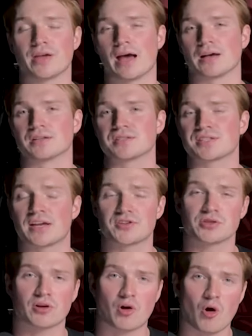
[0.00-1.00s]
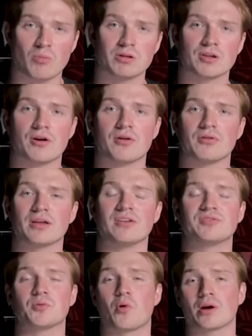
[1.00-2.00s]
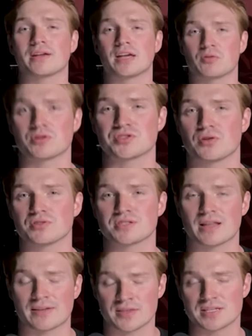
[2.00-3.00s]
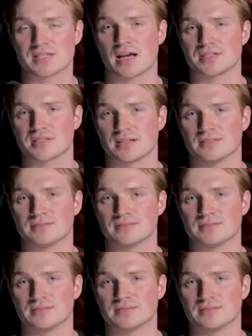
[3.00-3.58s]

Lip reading: yeah, schedule a call below if you want to get results like these guys did.